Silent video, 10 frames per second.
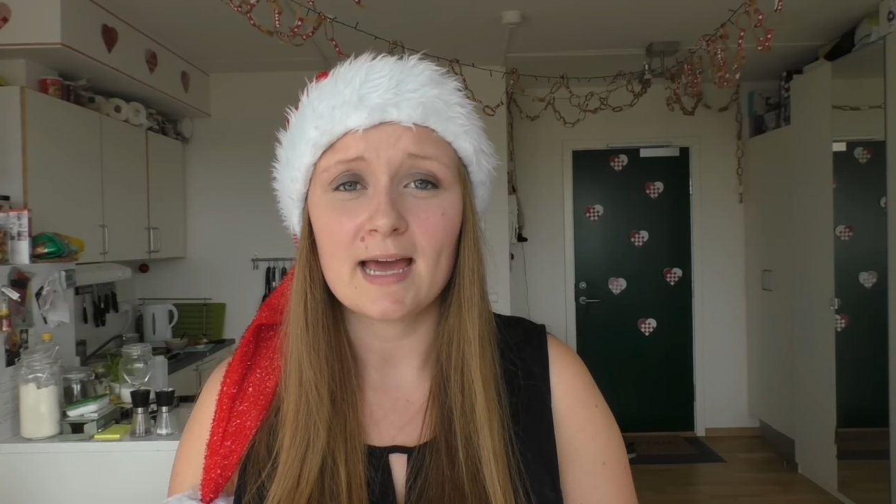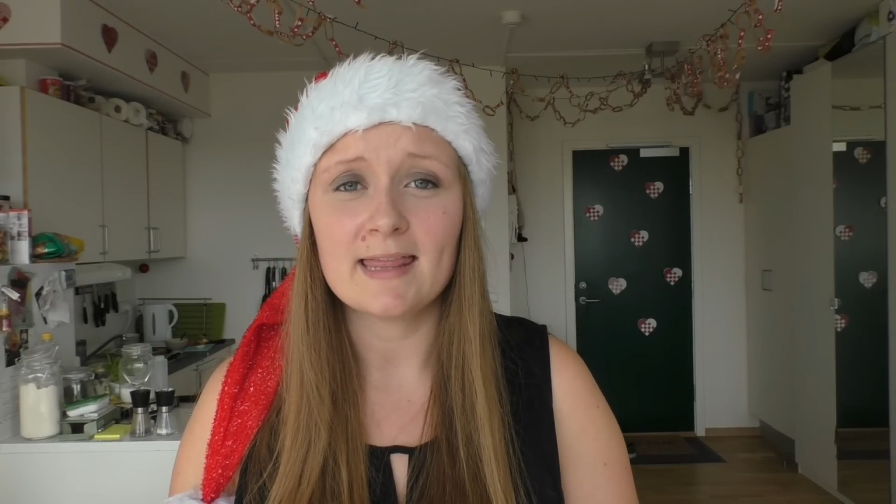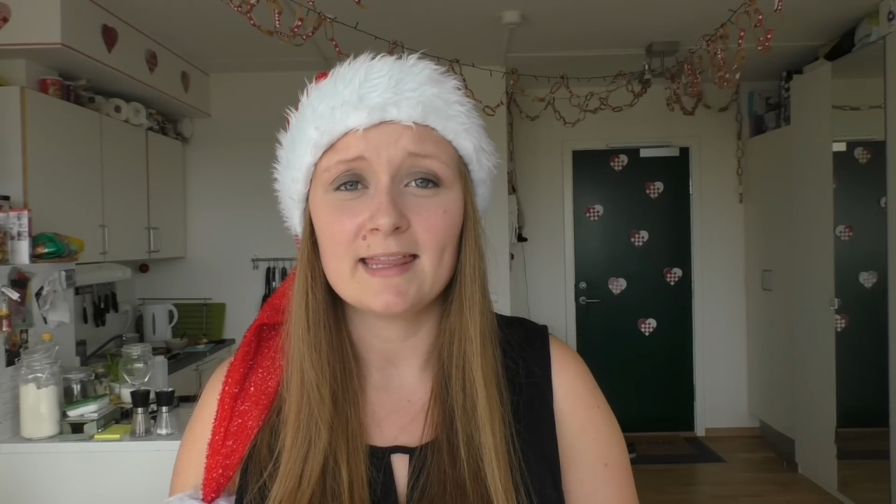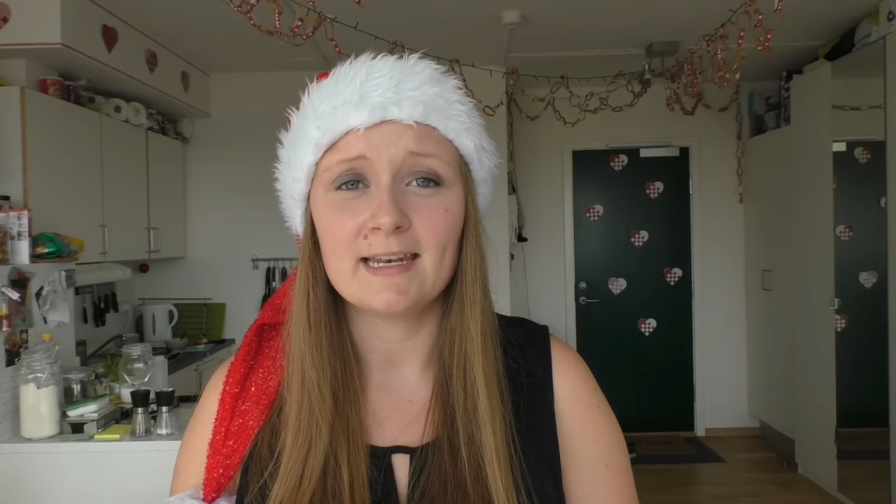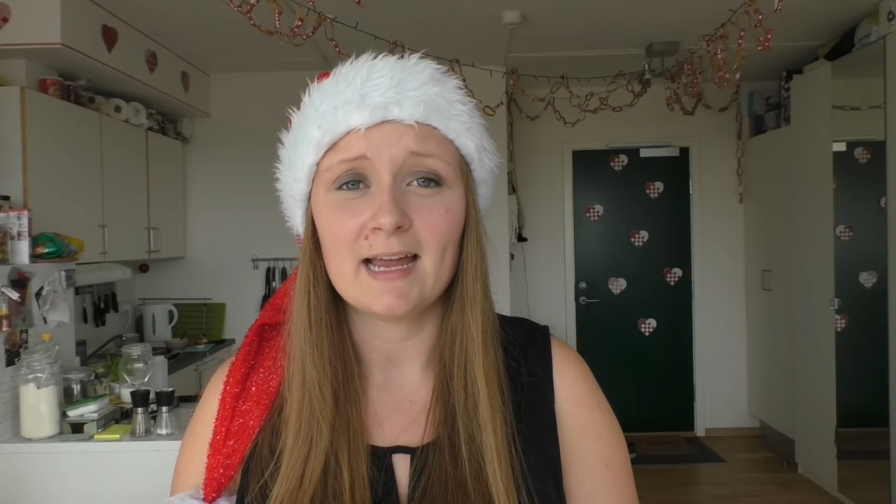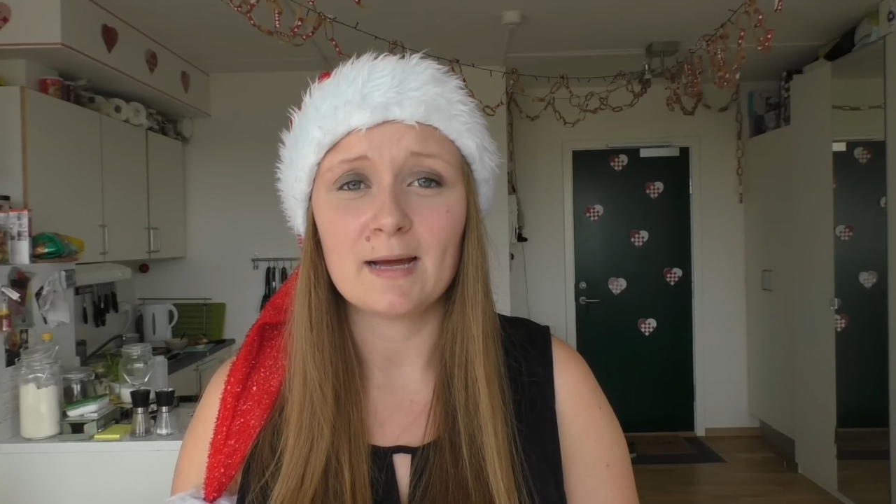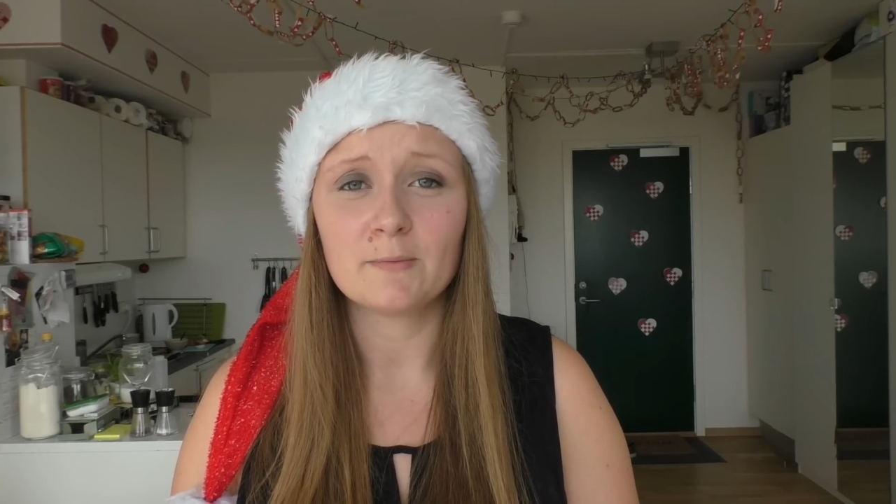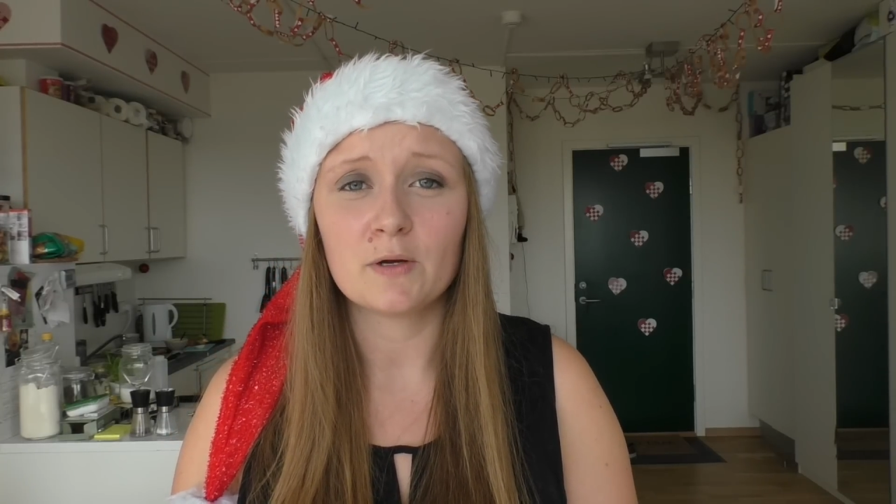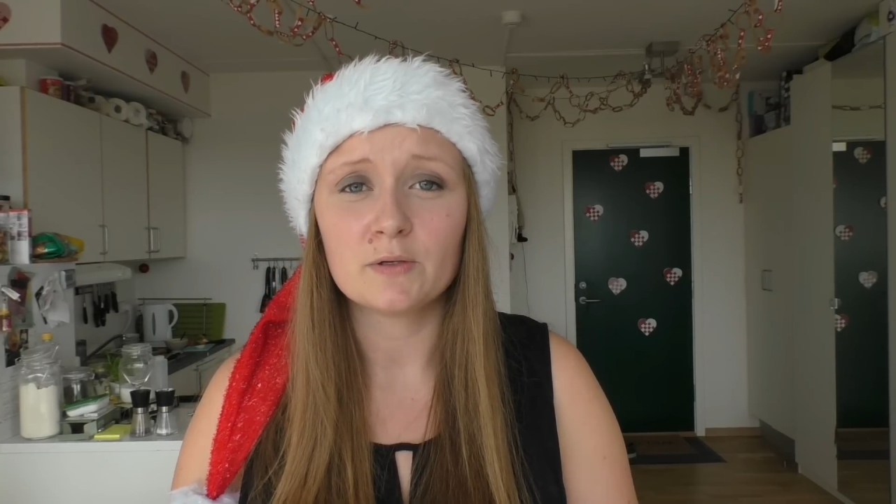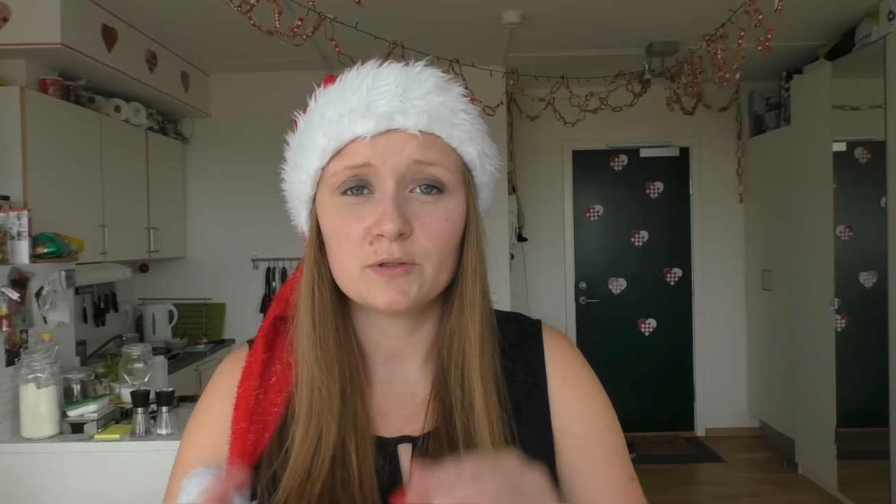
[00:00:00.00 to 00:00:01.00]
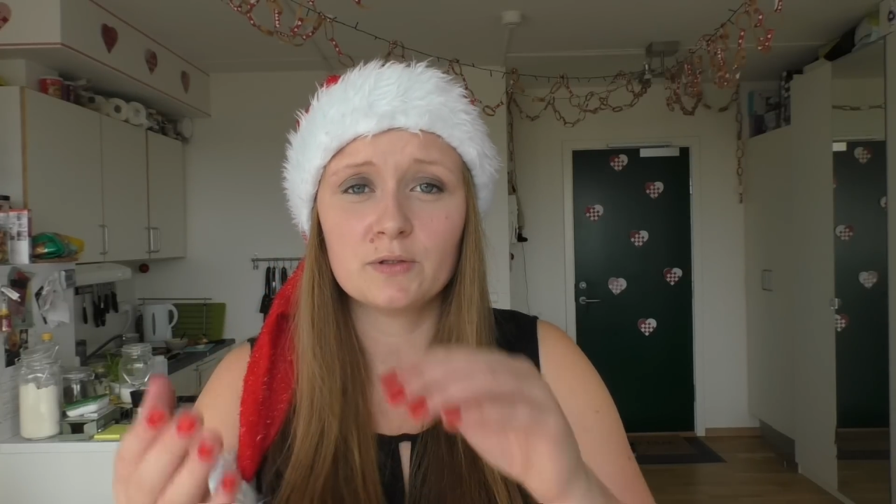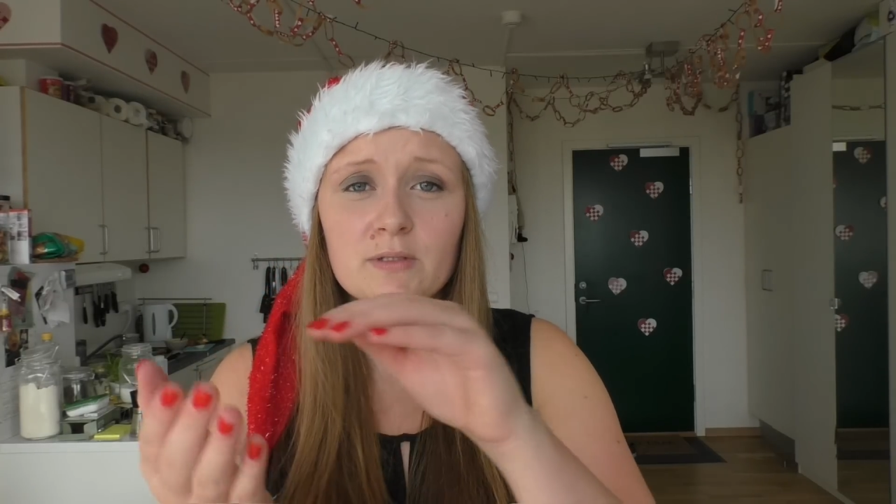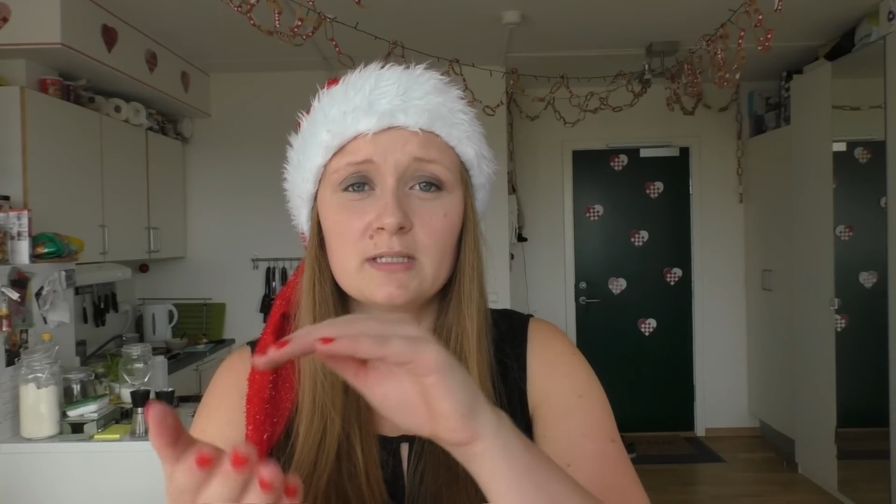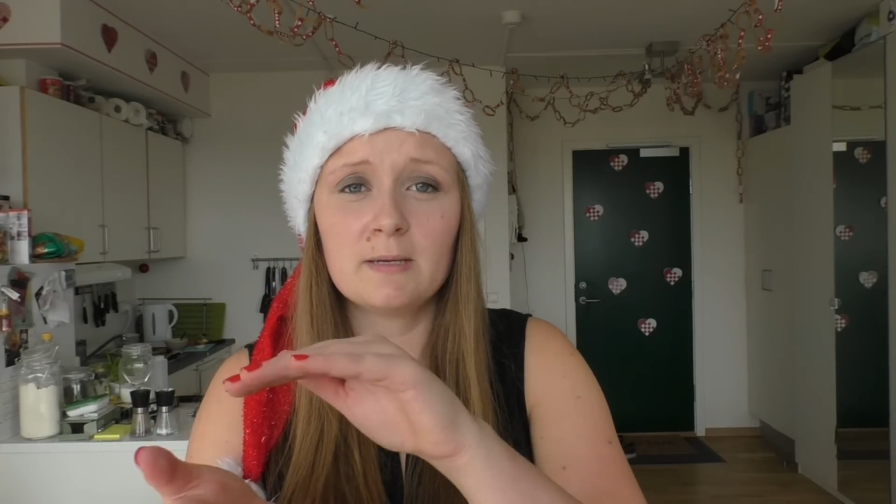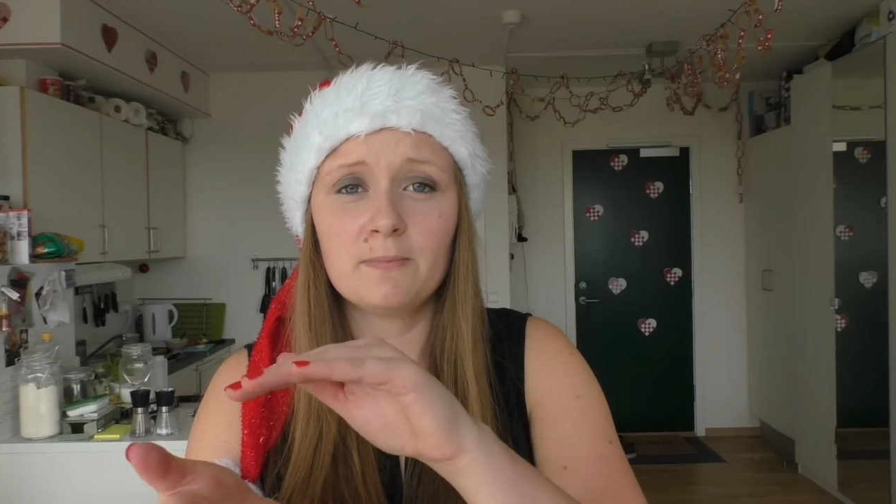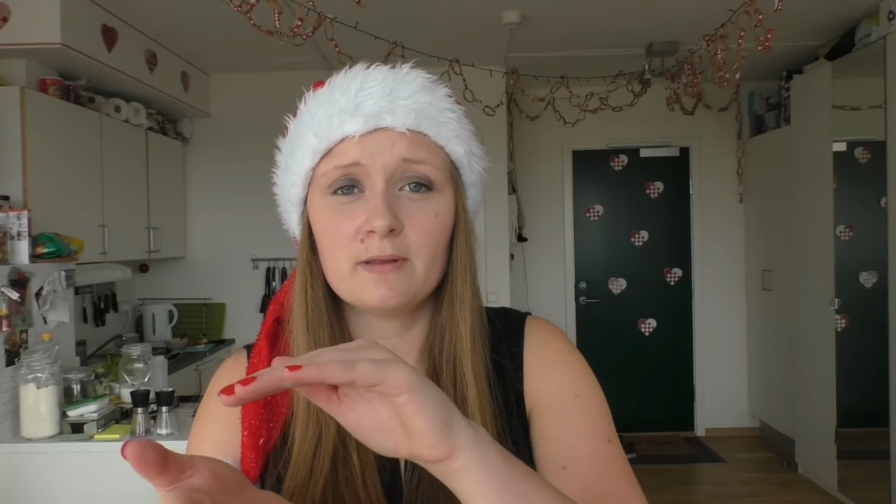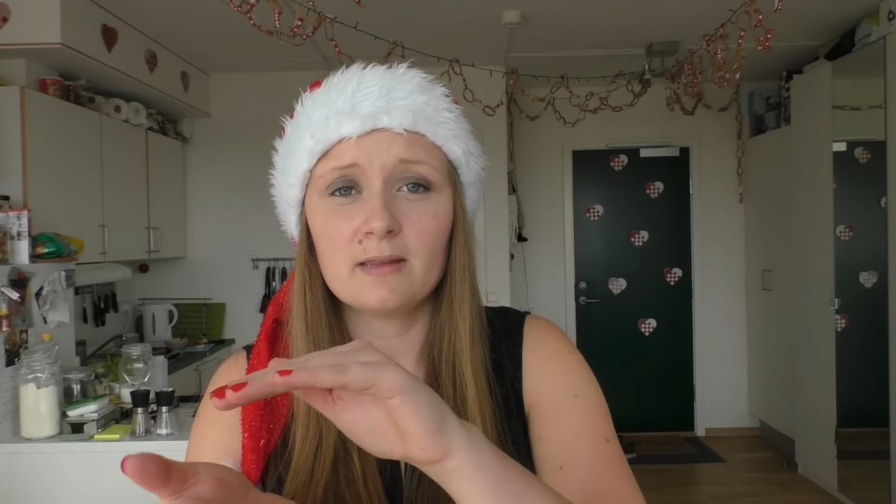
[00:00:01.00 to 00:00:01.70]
And then I'm going to tip